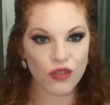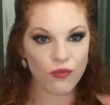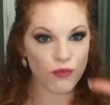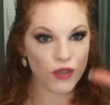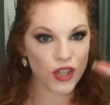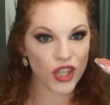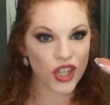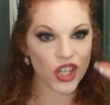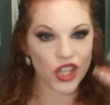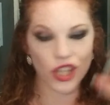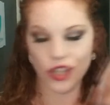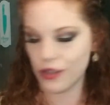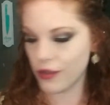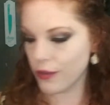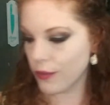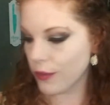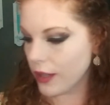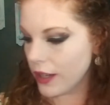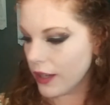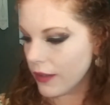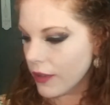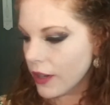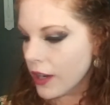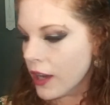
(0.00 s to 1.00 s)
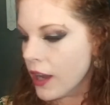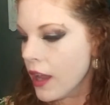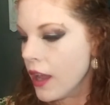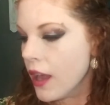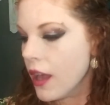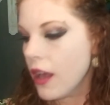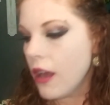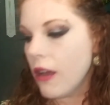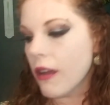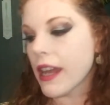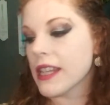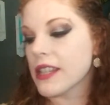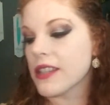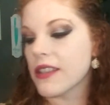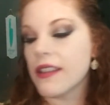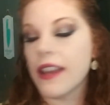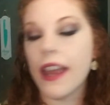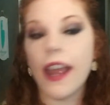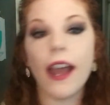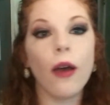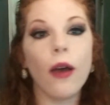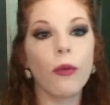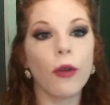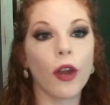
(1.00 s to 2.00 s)
smush it or whatever. Okay, so
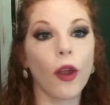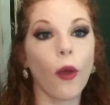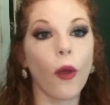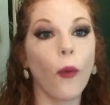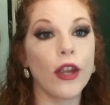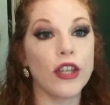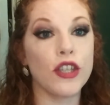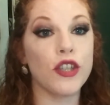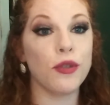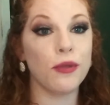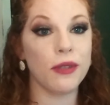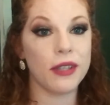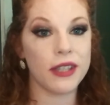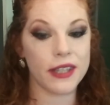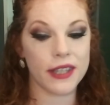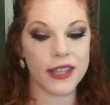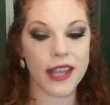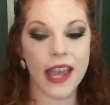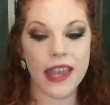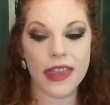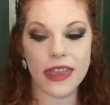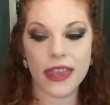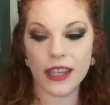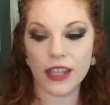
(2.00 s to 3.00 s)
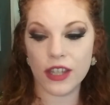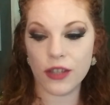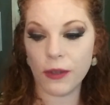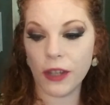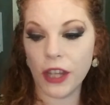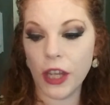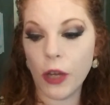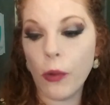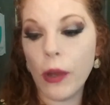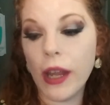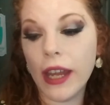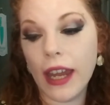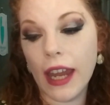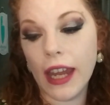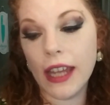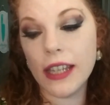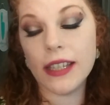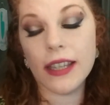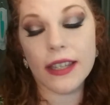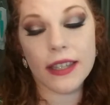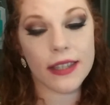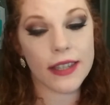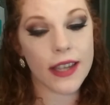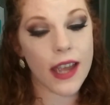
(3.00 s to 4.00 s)
now we're going to set this really quick. And
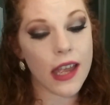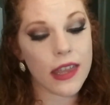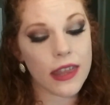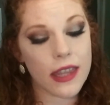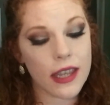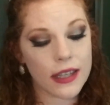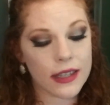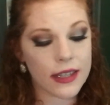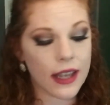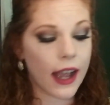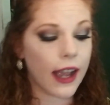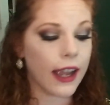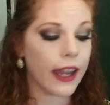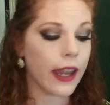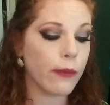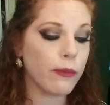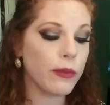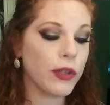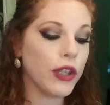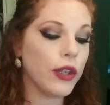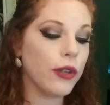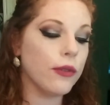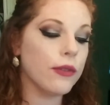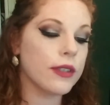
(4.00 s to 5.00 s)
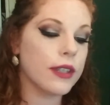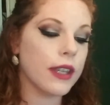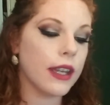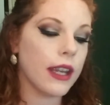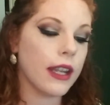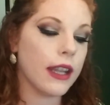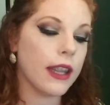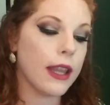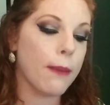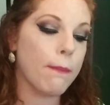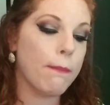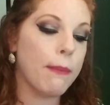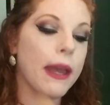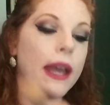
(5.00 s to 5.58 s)
to set this, I am using the